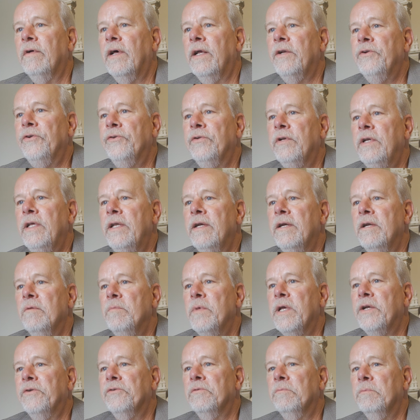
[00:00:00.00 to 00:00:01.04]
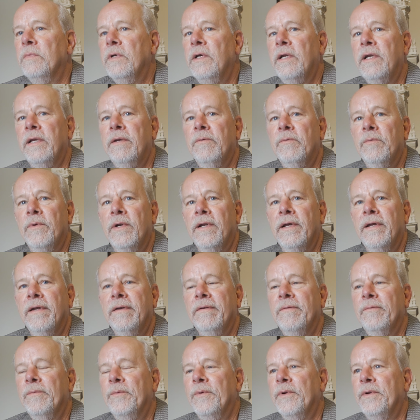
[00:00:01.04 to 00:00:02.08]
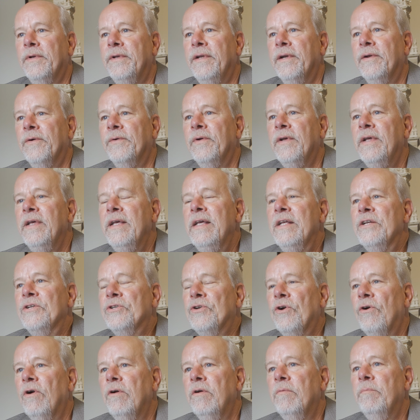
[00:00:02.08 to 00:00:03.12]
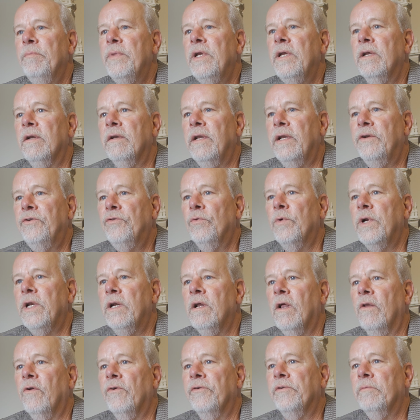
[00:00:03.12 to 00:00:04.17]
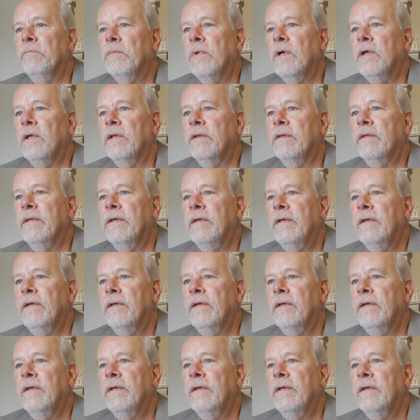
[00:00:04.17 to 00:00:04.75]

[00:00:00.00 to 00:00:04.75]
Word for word: I just needed to make some money when I you know it's hard to be on that twenty dollars a month